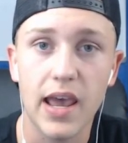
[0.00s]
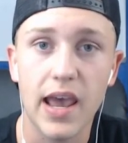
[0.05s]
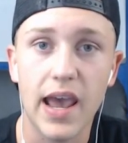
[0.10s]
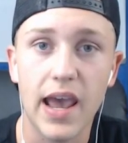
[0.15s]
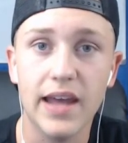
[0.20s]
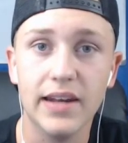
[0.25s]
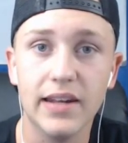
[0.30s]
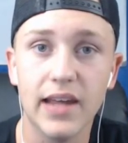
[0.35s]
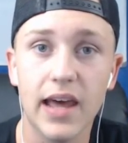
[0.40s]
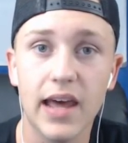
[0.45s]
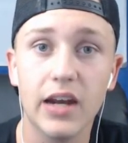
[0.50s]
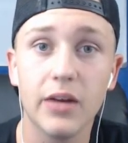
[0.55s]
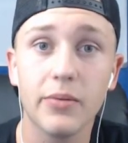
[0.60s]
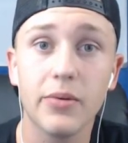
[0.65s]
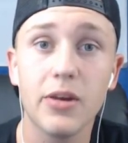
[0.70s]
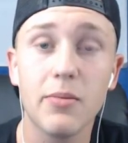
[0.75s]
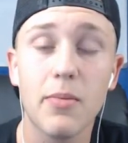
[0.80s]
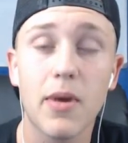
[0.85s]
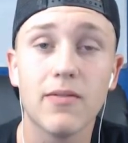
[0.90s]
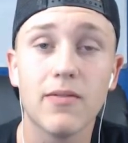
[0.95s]
and I ended up
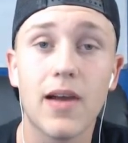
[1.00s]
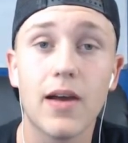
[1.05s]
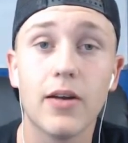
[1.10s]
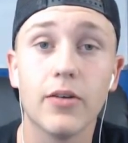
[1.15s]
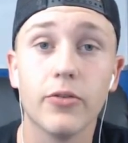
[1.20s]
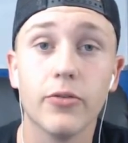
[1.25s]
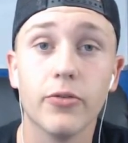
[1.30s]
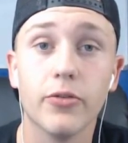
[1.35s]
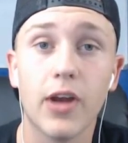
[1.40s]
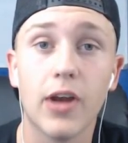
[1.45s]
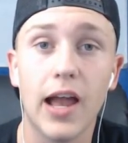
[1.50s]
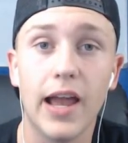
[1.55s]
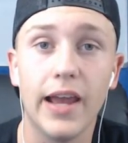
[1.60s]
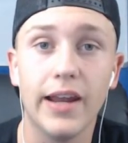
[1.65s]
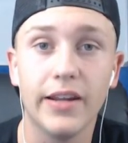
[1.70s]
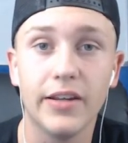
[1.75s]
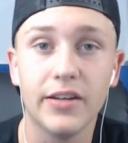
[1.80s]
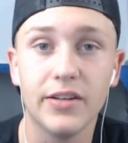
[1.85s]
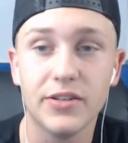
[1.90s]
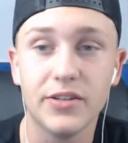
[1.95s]
getting my router
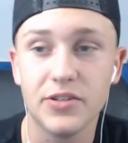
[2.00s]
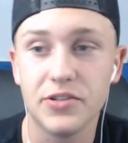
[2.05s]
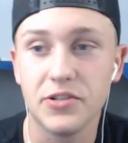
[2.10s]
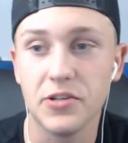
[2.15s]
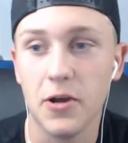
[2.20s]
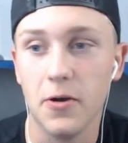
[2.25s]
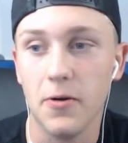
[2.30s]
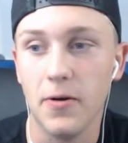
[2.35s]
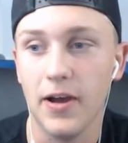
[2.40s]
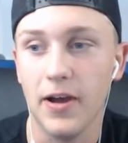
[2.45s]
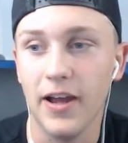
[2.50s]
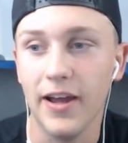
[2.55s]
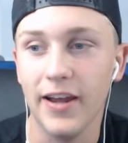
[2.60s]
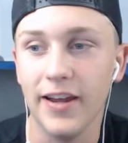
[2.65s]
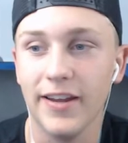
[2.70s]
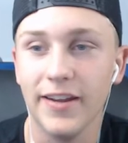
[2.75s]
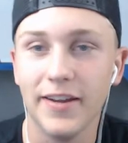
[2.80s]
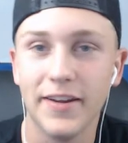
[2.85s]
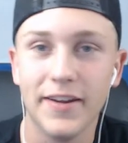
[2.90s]
fried, so, uh,